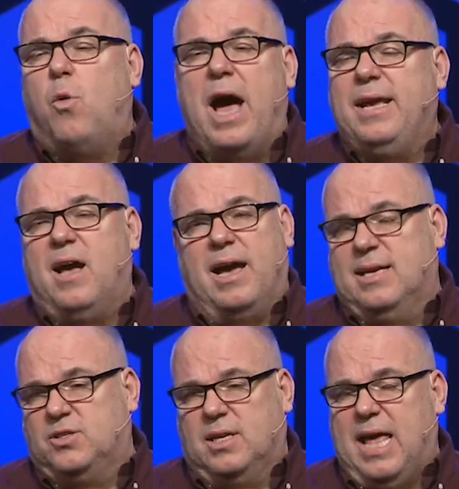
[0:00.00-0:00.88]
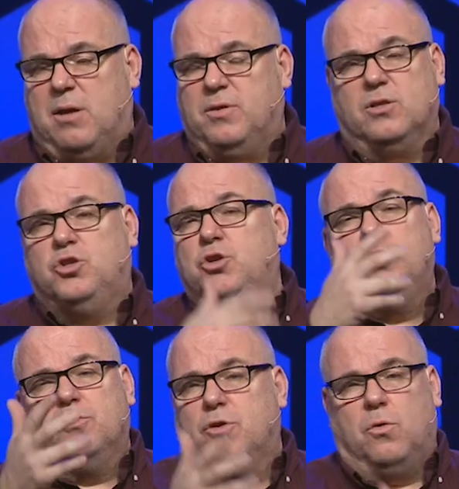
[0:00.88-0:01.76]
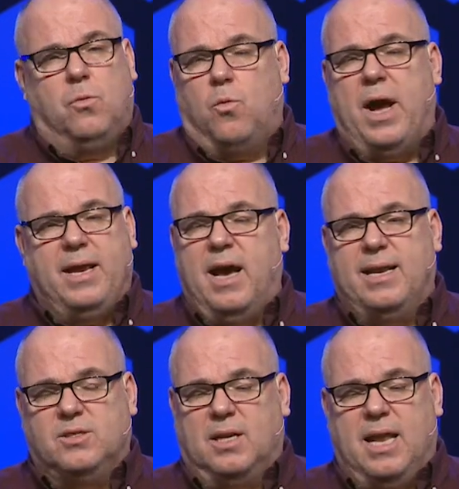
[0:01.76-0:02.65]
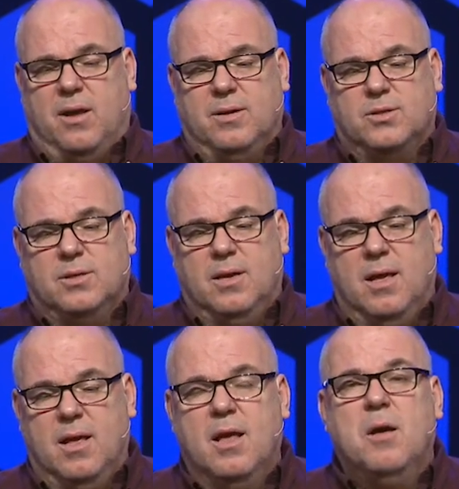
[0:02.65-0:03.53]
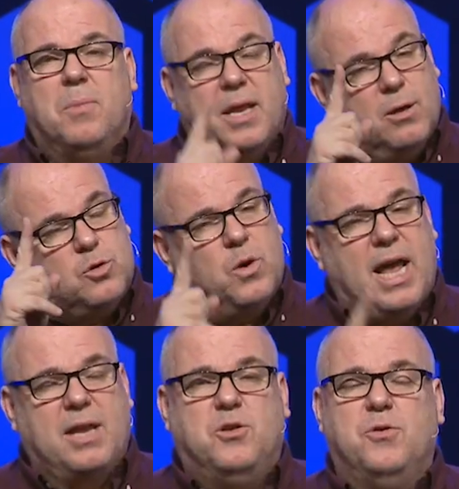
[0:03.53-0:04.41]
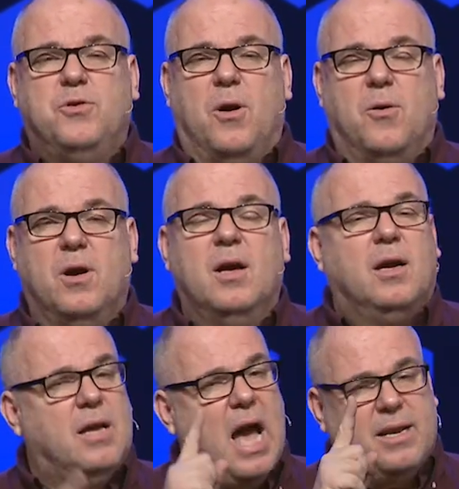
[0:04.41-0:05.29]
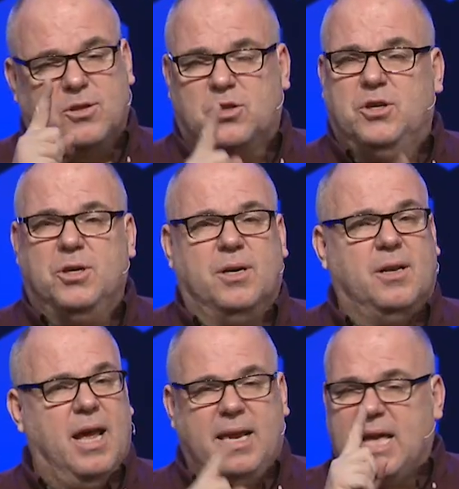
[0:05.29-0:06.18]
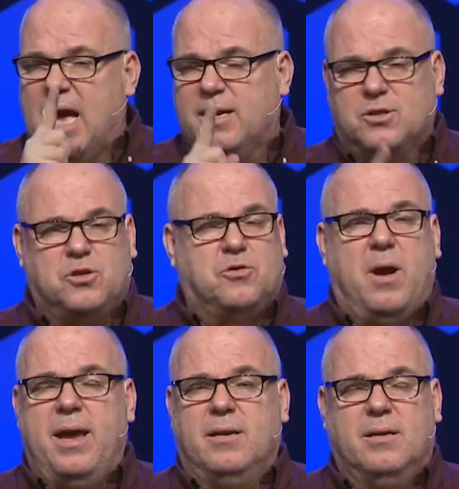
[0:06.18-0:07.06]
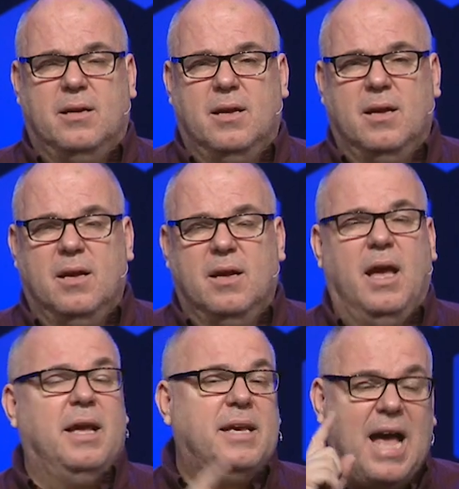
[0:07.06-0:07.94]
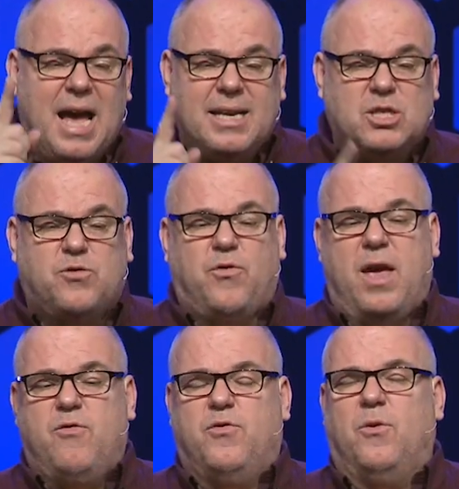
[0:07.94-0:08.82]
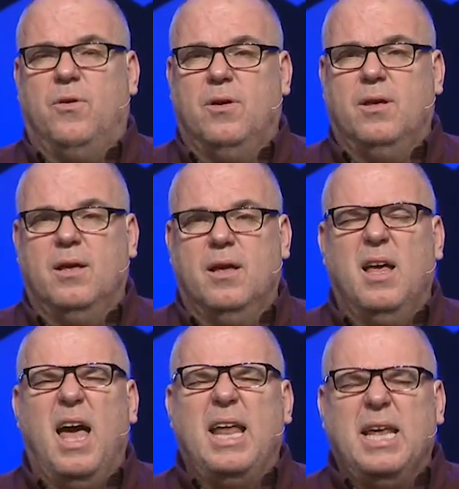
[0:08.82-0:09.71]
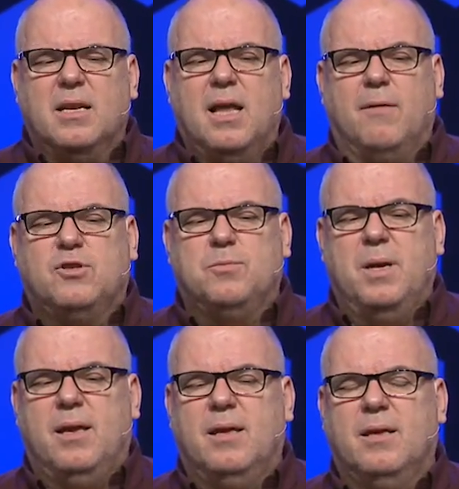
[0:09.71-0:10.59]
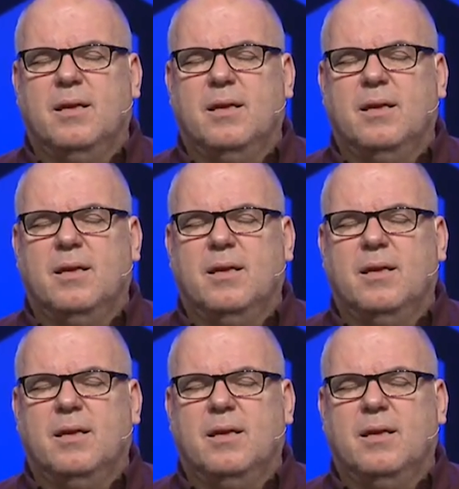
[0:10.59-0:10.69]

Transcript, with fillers: why God has allowed this. You don't know why God has allowed this. But here's what I do know God is good, and God is great, and God is faithful, and He loves me,